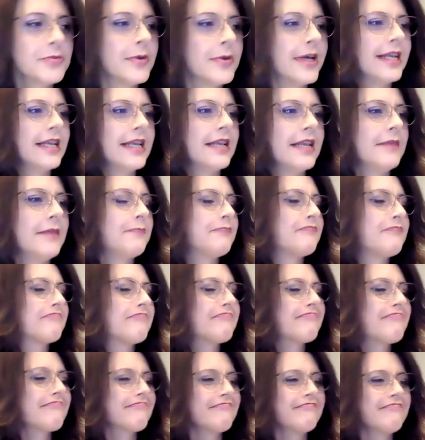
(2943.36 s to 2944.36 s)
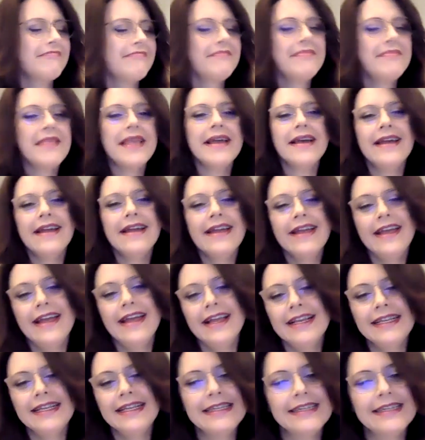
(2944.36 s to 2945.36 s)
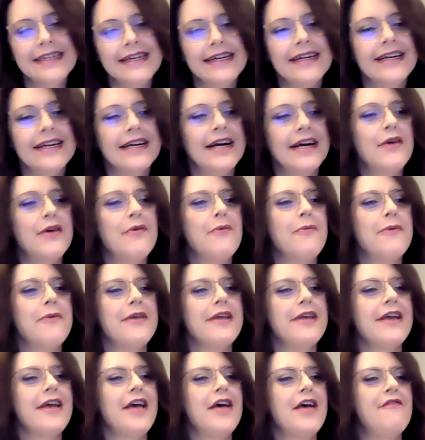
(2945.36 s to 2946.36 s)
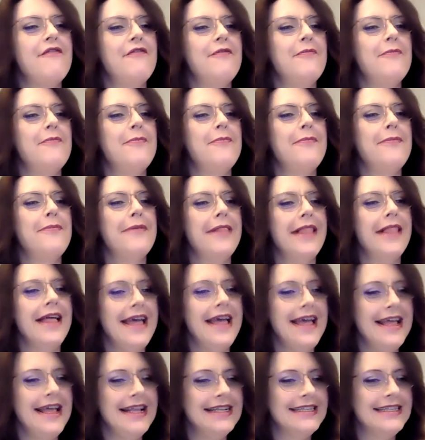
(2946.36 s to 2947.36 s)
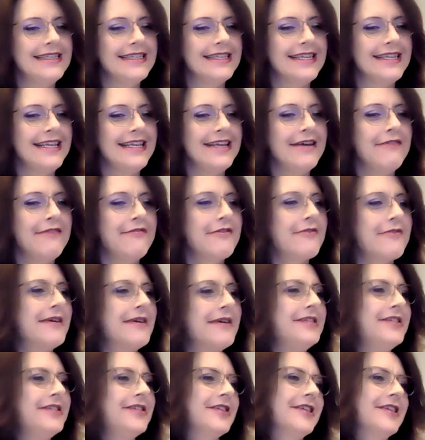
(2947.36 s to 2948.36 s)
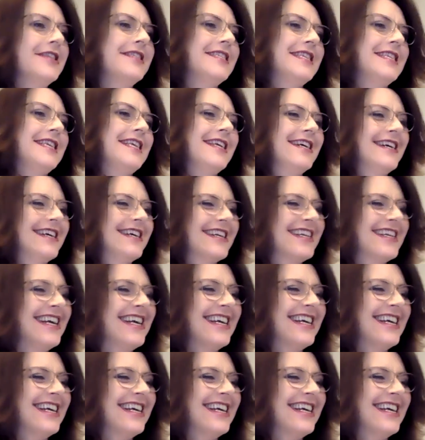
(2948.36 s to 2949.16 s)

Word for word: Ben. And uh, we have plenty of questions here.